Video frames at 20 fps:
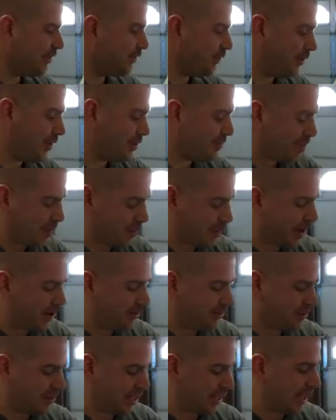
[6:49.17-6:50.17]
a few other people. I
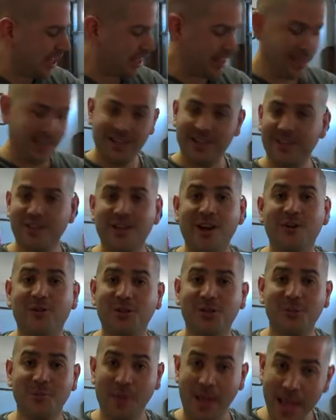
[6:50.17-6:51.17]

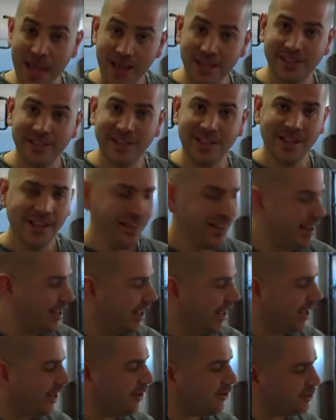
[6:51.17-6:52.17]
was amazed.
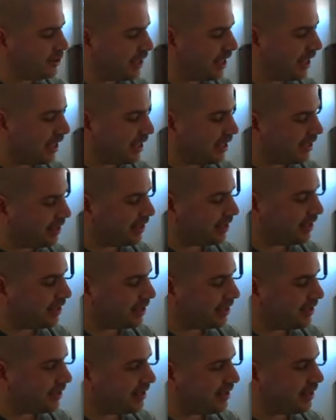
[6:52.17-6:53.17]
I was like,
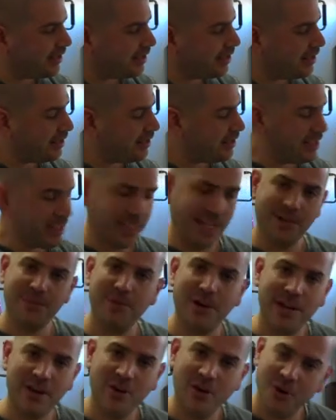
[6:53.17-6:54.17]
does
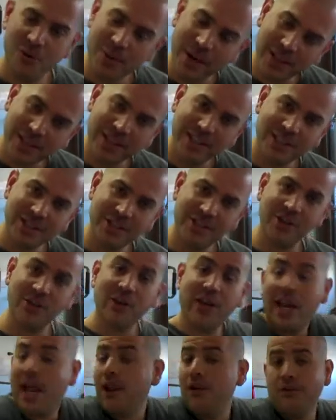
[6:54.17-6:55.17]
anybody know about this,
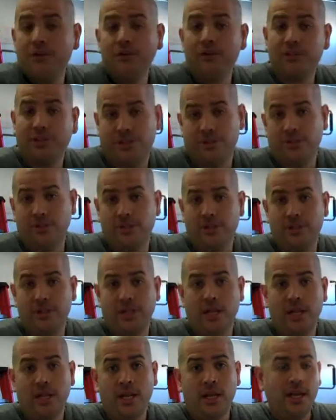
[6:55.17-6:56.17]
And I don't know, still,
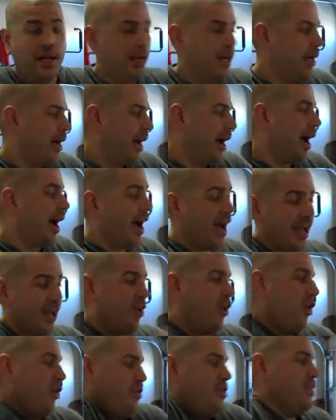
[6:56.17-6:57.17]
I
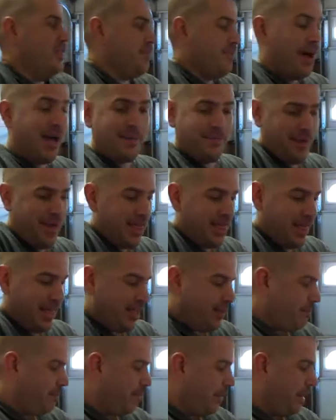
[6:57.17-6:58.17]
call this my
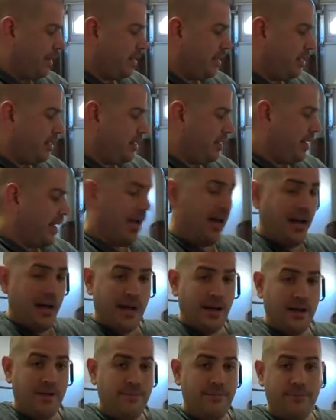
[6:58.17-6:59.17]
method, but
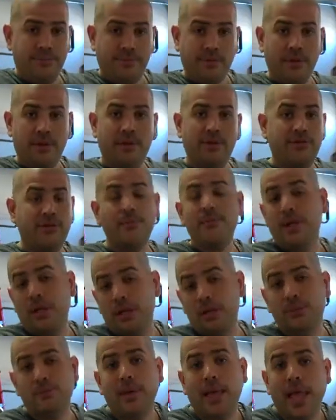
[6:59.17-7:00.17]
somebody
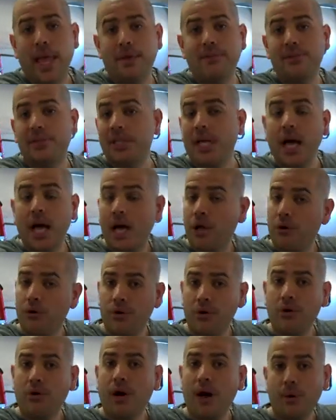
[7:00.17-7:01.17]
else may have this. I
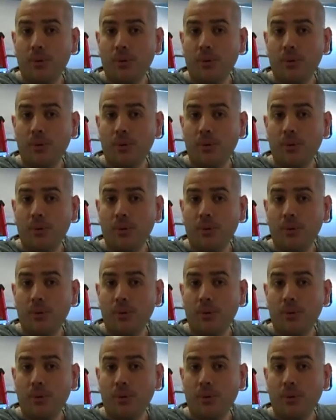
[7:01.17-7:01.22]
don't know.